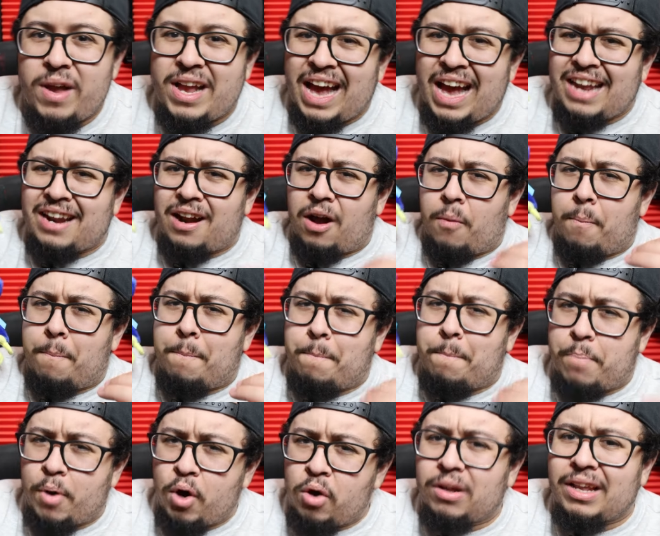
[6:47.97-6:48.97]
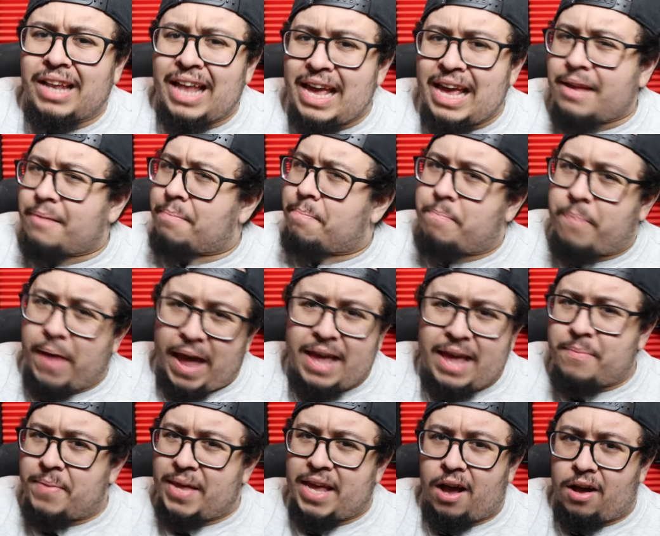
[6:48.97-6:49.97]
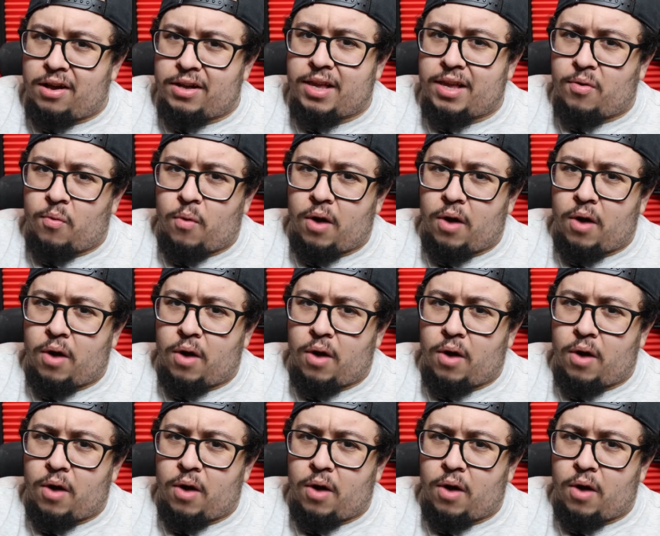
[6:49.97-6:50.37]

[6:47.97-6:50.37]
We got a bootleg baby Huggy